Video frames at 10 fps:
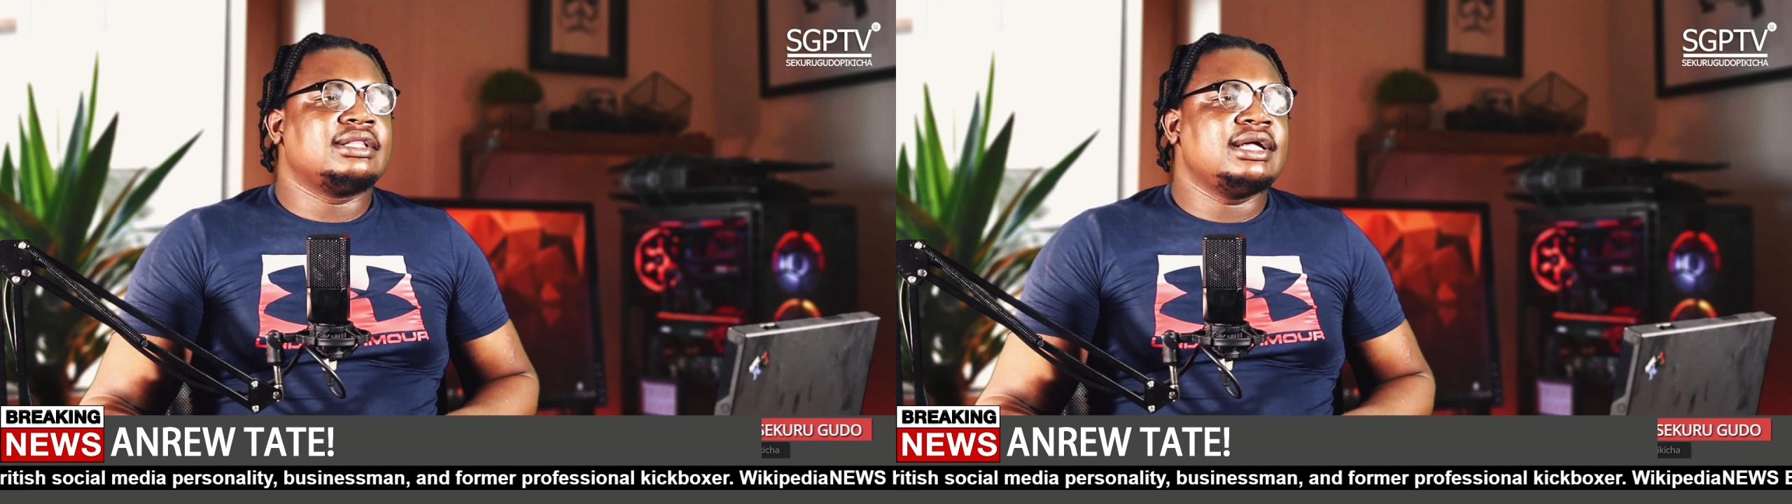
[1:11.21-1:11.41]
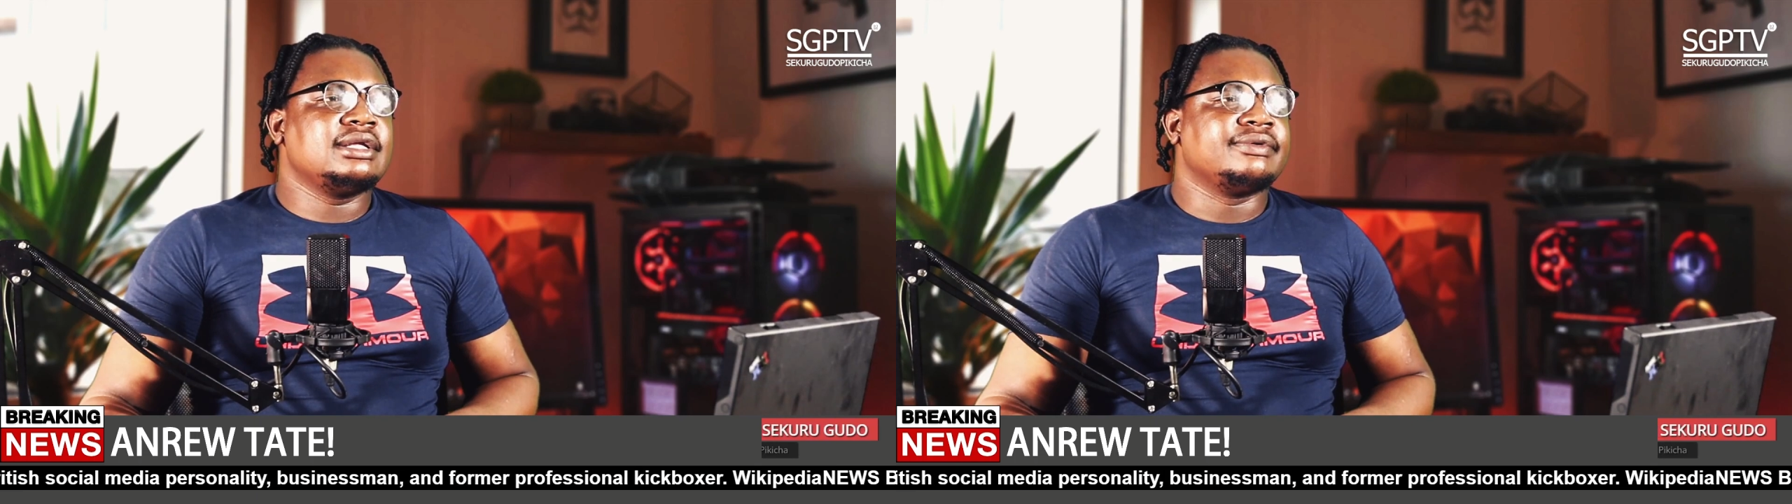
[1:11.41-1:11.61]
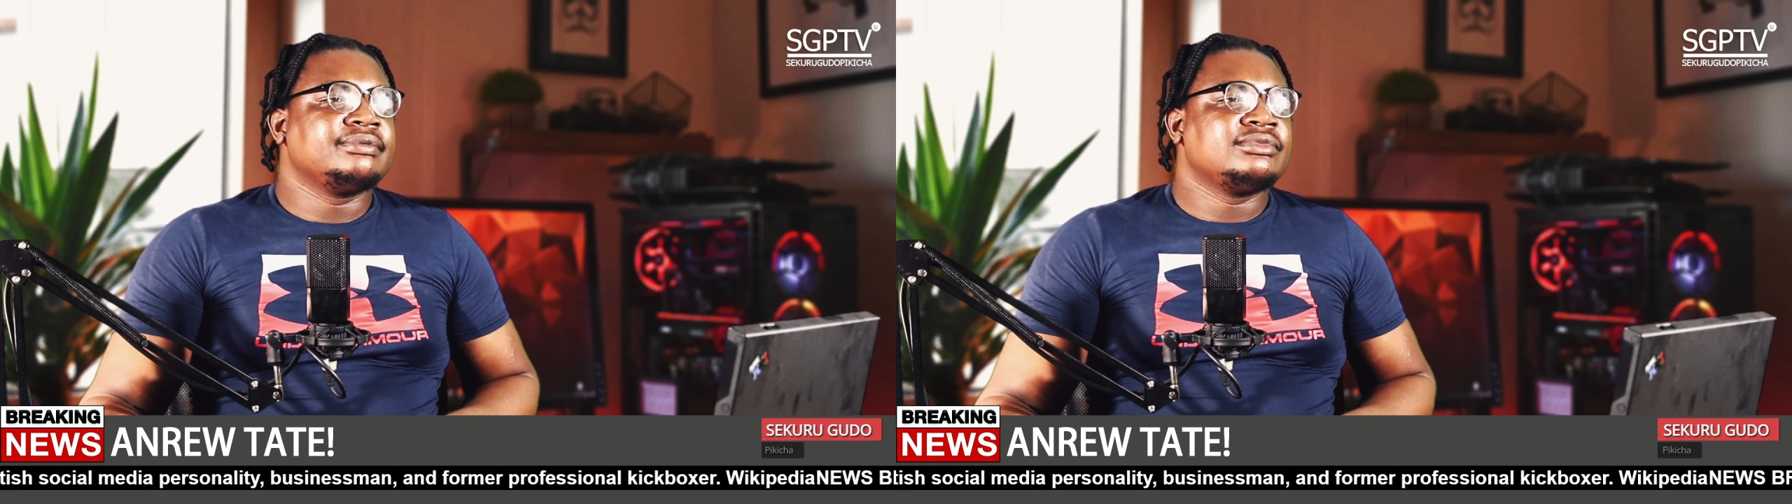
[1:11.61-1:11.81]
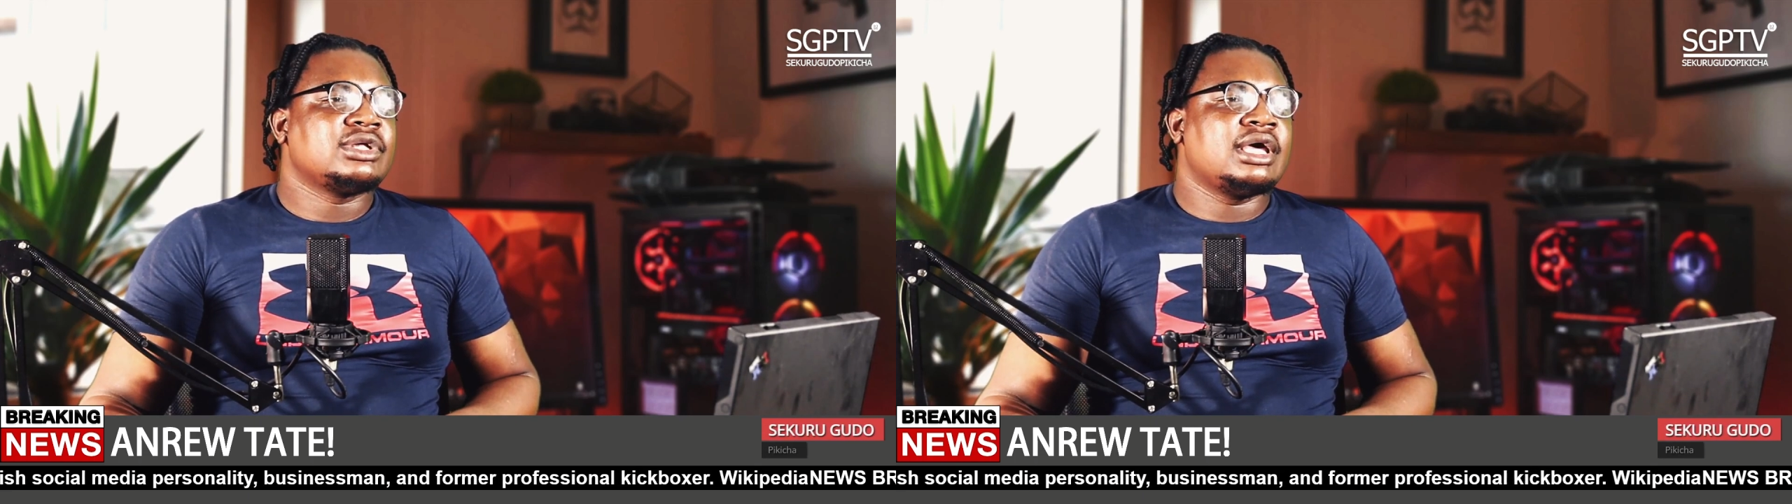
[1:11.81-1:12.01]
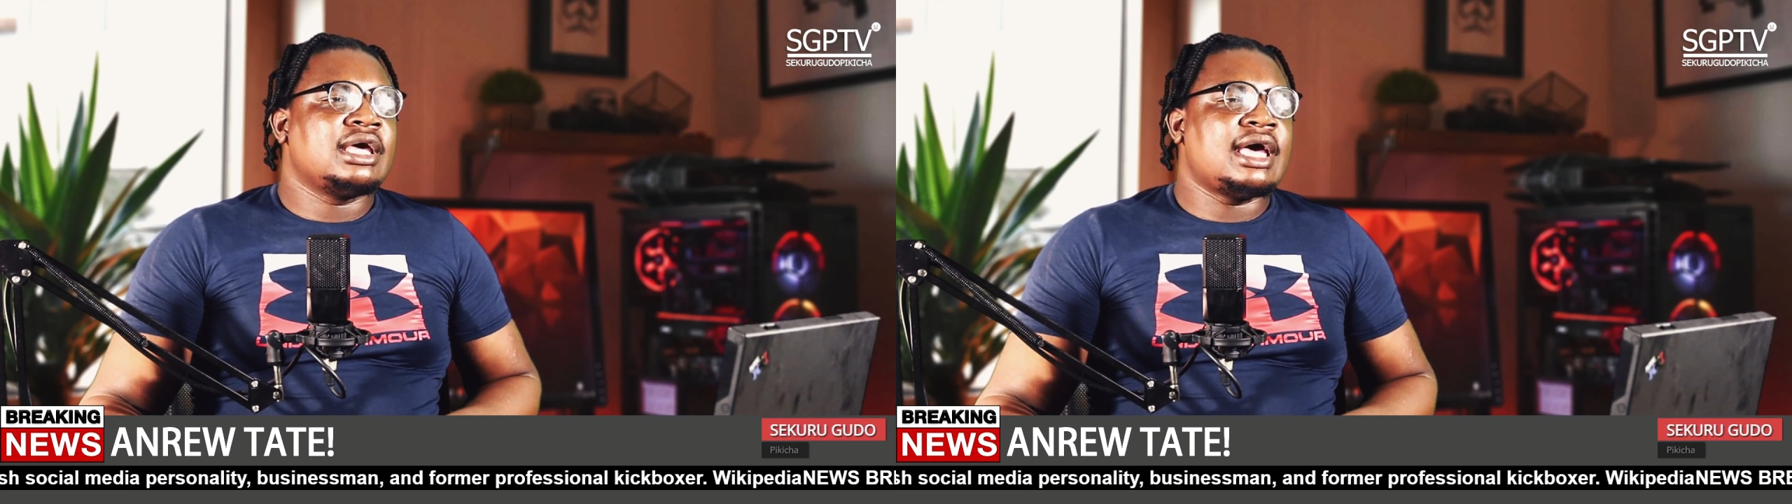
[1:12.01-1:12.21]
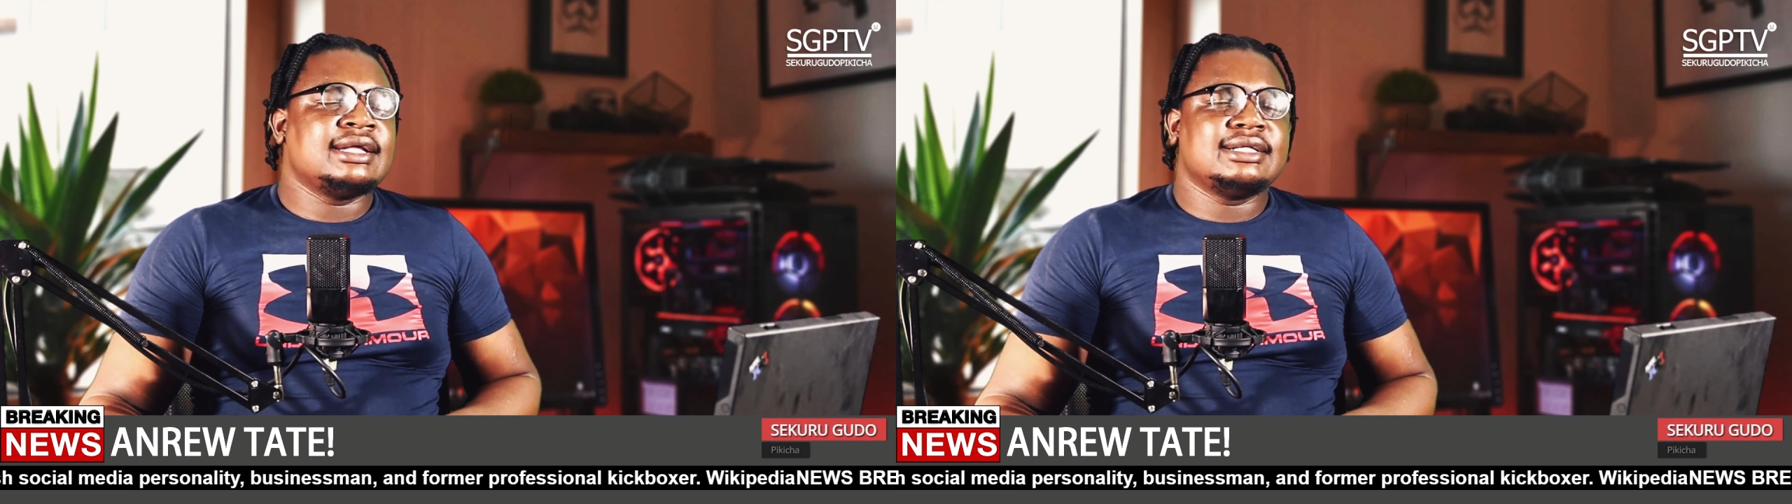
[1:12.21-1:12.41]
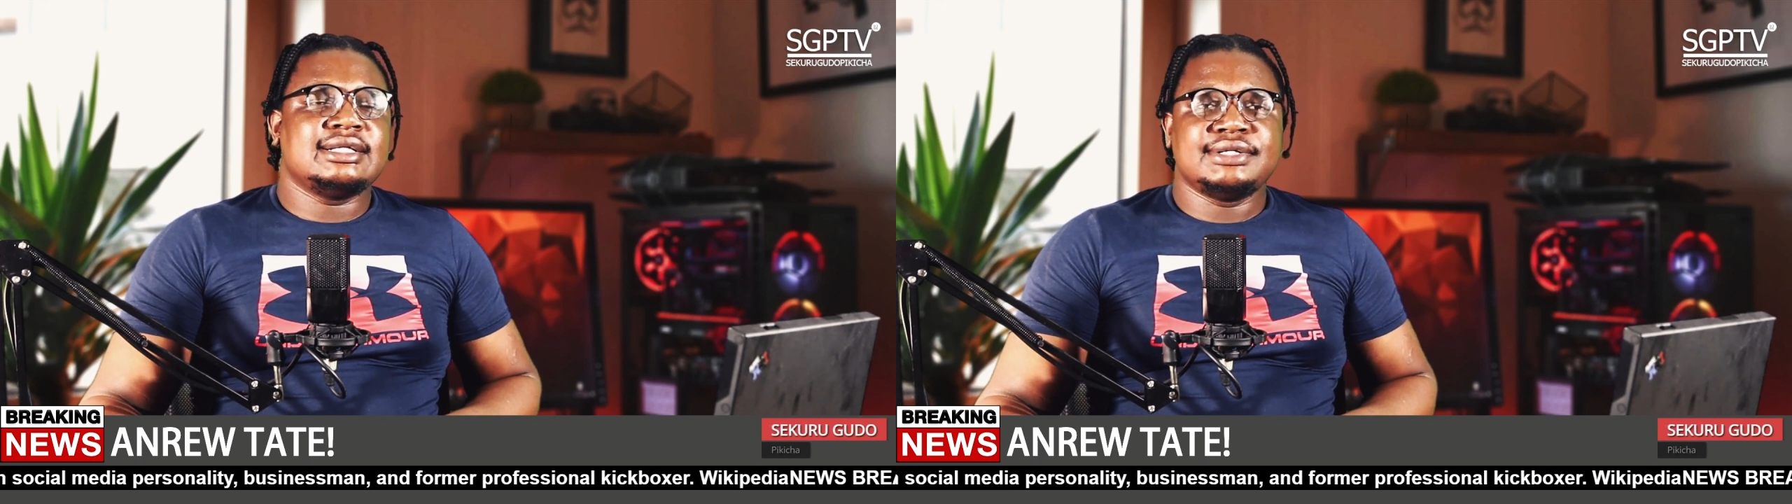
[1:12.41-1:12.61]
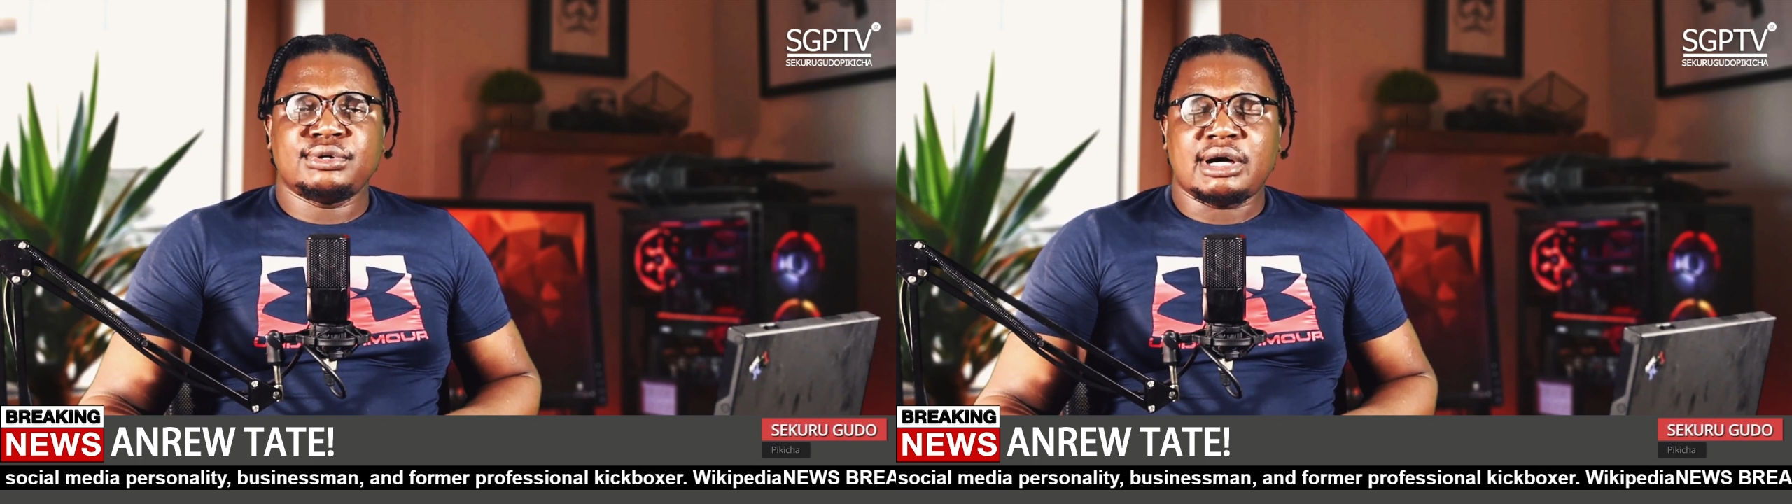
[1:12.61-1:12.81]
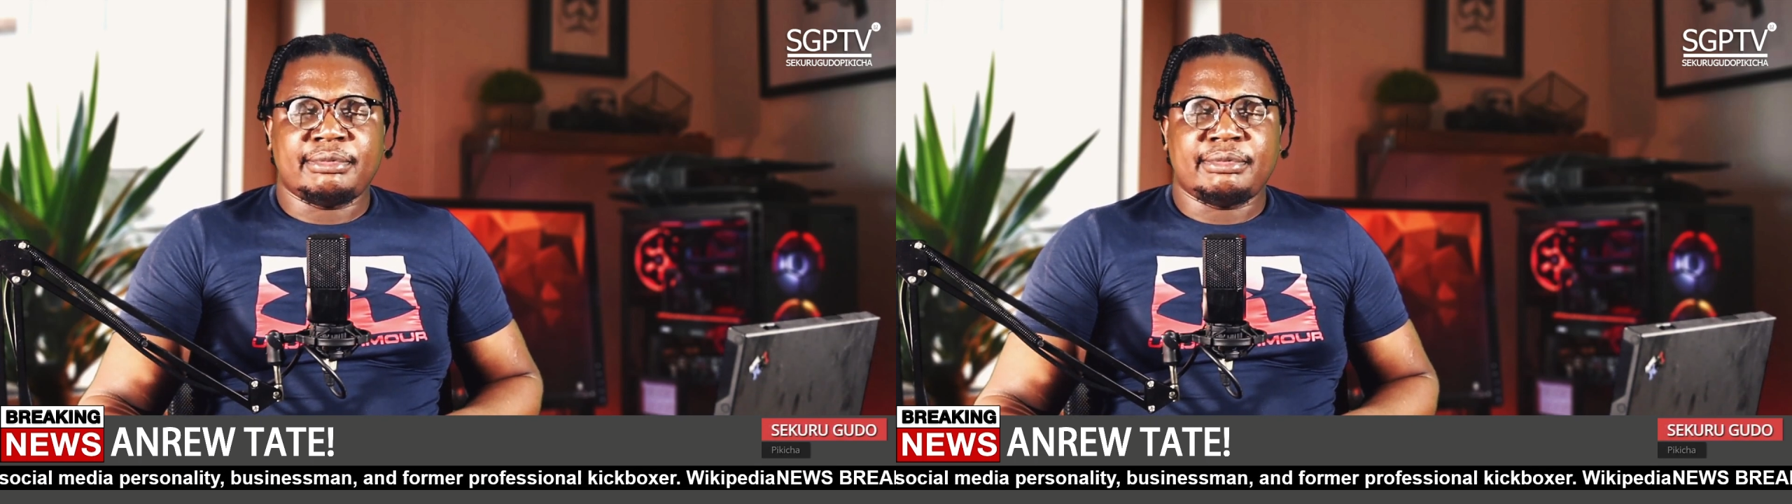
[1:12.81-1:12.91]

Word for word: then I didn't know